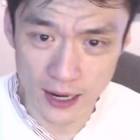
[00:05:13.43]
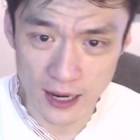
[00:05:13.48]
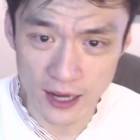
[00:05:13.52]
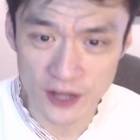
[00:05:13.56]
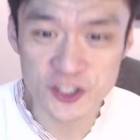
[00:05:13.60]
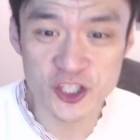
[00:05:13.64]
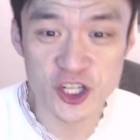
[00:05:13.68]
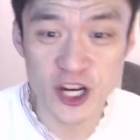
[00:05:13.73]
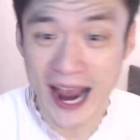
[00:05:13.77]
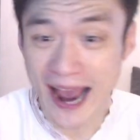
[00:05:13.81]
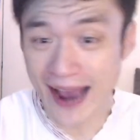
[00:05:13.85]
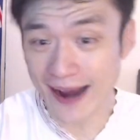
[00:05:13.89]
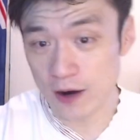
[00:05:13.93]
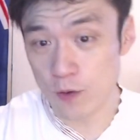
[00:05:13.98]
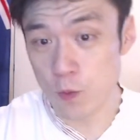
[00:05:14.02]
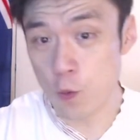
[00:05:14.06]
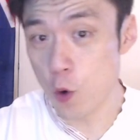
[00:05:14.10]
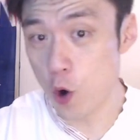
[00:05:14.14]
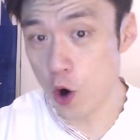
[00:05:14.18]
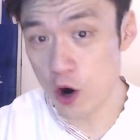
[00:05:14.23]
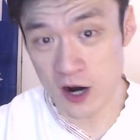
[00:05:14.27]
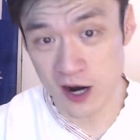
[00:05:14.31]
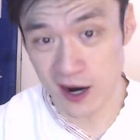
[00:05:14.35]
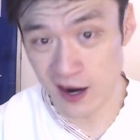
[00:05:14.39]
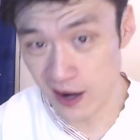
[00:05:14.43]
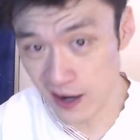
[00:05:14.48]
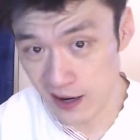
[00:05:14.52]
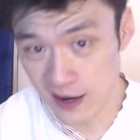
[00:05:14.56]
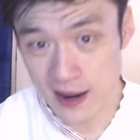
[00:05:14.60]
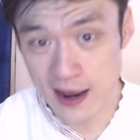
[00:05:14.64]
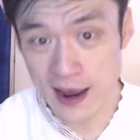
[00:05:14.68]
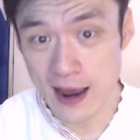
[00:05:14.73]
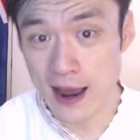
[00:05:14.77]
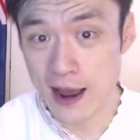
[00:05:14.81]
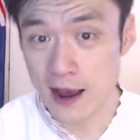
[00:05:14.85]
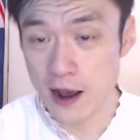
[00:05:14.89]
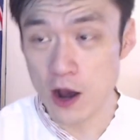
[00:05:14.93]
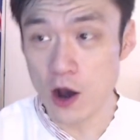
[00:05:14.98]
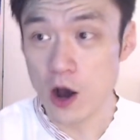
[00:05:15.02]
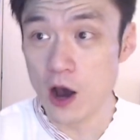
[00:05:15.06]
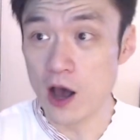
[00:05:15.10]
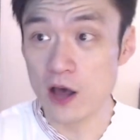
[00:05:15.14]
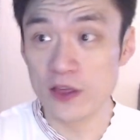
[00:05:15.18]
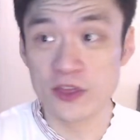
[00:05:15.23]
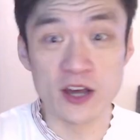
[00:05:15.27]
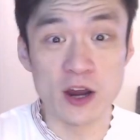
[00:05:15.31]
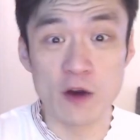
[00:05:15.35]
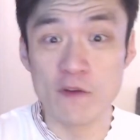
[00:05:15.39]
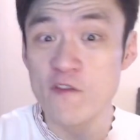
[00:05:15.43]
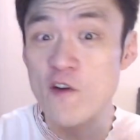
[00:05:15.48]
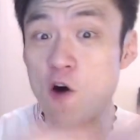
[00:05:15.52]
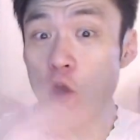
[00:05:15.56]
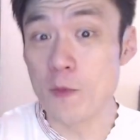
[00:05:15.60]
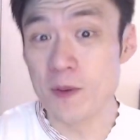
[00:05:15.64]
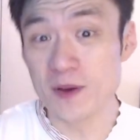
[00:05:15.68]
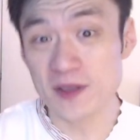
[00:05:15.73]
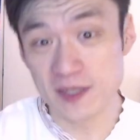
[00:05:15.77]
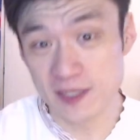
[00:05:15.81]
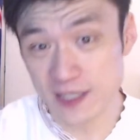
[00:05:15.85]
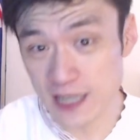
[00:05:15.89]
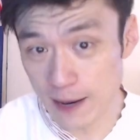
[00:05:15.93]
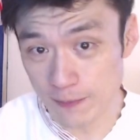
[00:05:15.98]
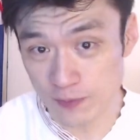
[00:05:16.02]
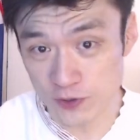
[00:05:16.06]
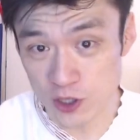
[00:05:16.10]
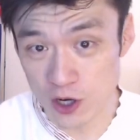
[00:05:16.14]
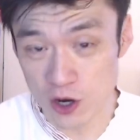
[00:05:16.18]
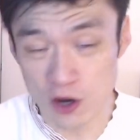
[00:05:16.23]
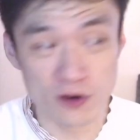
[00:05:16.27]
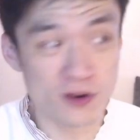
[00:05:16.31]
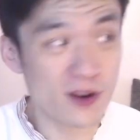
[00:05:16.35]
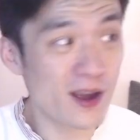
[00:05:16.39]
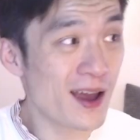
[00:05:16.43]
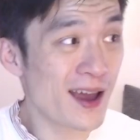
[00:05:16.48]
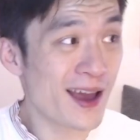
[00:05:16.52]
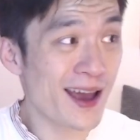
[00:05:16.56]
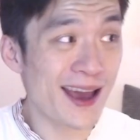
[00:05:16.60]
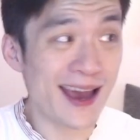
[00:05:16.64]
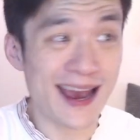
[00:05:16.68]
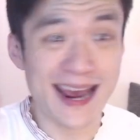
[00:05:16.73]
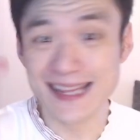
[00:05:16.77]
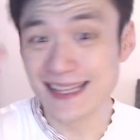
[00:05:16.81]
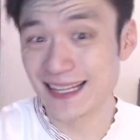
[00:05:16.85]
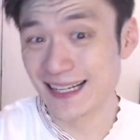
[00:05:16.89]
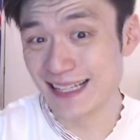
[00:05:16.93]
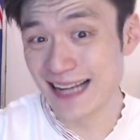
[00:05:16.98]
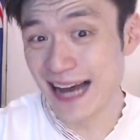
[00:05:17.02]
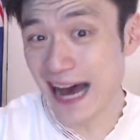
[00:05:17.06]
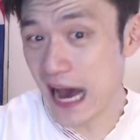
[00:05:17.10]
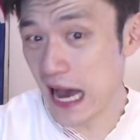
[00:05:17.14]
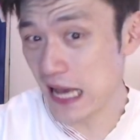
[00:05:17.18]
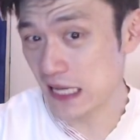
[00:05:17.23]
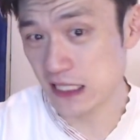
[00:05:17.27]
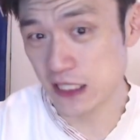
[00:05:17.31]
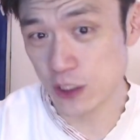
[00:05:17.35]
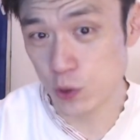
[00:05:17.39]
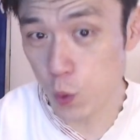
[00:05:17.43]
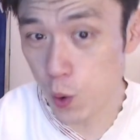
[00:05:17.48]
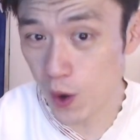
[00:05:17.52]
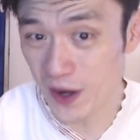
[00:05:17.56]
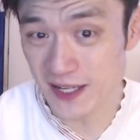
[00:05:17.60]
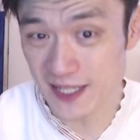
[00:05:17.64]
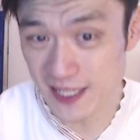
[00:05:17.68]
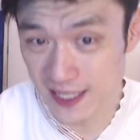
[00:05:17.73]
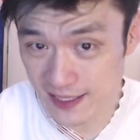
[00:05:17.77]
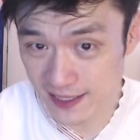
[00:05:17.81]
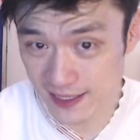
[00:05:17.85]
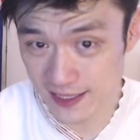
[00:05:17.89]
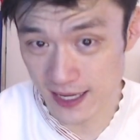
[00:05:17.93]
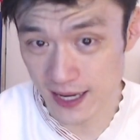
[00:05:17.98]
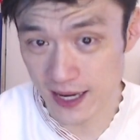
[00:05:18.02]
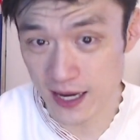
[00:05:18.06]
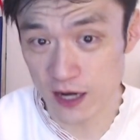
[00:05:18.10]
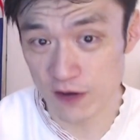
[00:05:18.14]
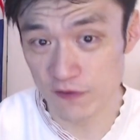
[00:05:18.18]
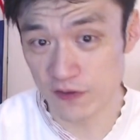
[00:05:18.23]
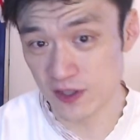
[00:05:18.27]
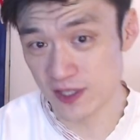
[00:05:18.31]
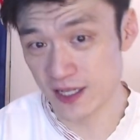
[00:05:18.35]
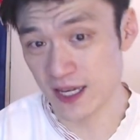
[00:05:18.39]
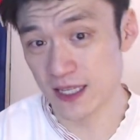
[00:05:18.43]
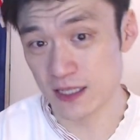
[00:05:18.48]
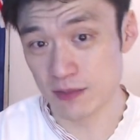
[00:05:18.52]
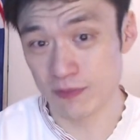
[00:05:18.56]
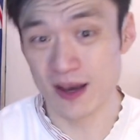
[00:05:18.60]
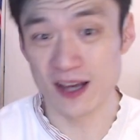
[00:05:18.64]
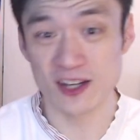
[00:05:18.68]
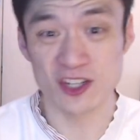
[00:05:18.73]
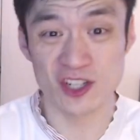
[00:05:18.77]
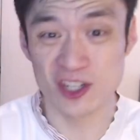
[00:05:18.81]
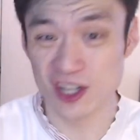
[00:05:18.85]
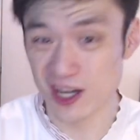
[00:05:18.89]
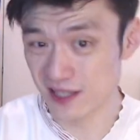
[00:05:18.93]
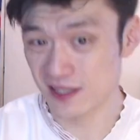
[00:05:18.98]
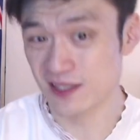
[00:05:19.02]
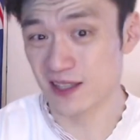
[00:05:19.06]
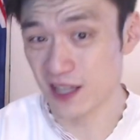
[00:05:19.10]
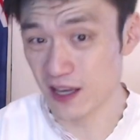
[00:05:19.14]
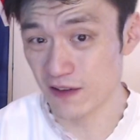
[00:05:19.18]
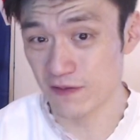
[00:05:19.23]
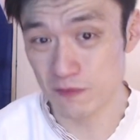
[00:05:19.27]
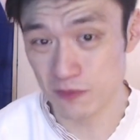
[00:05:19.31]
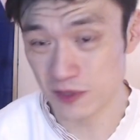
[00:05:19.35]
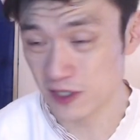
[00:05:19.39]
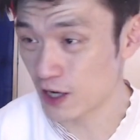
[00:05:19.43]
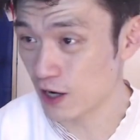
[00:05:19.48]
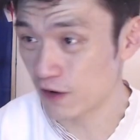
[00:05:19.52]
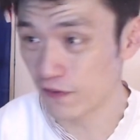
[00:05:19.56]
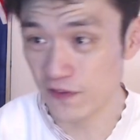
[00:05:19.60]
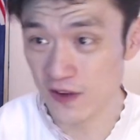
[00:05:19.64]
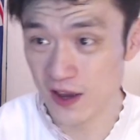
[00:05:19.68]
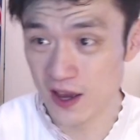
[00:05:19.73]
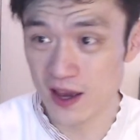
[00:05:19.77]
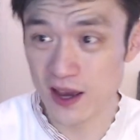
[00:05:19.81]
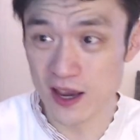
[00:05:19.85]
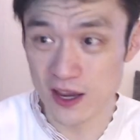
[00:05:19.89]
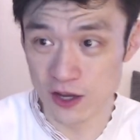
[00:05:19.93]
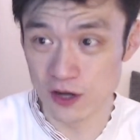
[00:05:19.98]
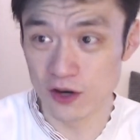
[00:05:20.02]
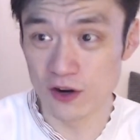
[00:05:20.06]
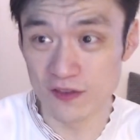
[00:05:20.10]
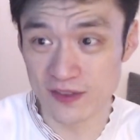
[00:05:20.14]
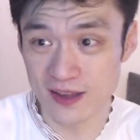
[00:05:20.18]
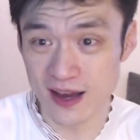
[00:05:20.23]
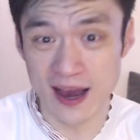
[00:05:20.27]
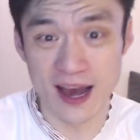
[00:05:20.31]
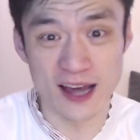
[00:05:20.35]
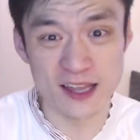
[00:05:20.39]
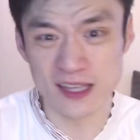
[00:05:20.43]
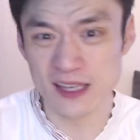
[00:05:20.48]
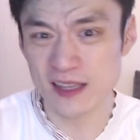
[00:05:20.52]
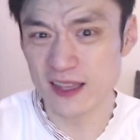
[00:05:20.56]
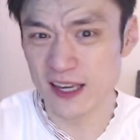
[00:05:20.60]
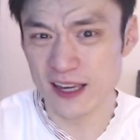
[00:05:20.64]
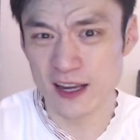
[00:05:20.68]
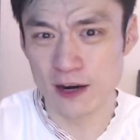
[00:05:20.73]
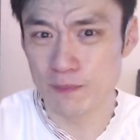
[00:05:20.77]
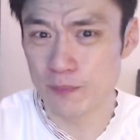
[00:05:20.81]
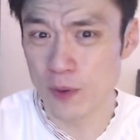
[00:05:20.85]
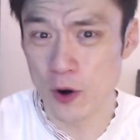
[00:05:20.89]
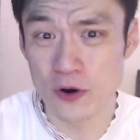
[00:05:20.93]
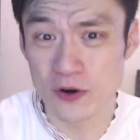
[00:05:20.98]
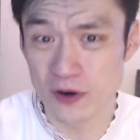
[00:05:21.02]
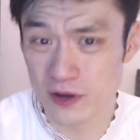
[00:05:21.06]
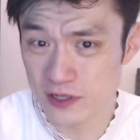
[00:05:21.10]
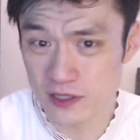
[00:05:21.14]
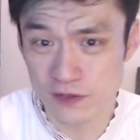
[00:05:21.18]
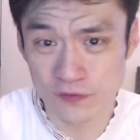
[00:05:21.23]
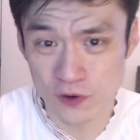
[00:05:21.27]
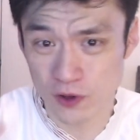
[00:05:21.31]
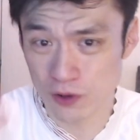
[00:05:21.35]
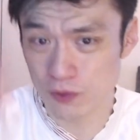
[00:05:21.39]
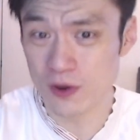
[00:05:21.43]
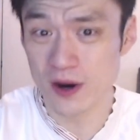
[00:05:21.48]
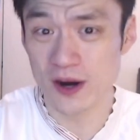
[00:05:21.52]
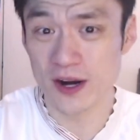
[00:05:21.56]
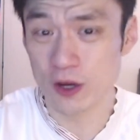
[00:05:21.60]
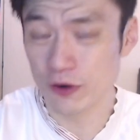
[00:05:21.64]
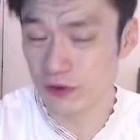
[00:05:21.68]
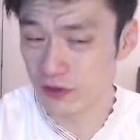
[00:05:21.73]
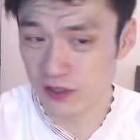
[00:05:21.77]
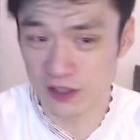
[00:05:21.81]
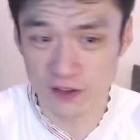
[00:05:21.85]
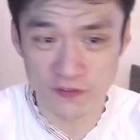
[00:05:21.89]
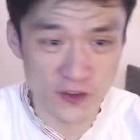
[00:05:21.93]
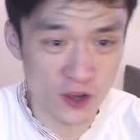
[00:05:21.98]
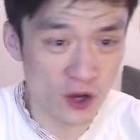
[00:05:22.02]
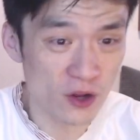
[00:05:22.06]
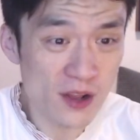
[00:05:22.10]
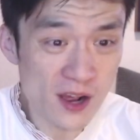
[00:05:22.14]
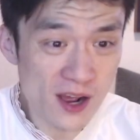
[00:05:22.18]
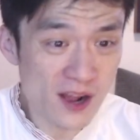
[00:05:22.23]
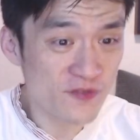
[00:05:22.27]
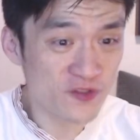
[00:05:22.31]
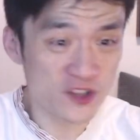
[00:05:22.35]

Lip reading: Jack Walker. They've all been subbed on in the last 20 seconds of the test match just to give themselves, that I think they get a bonus for running onto the field.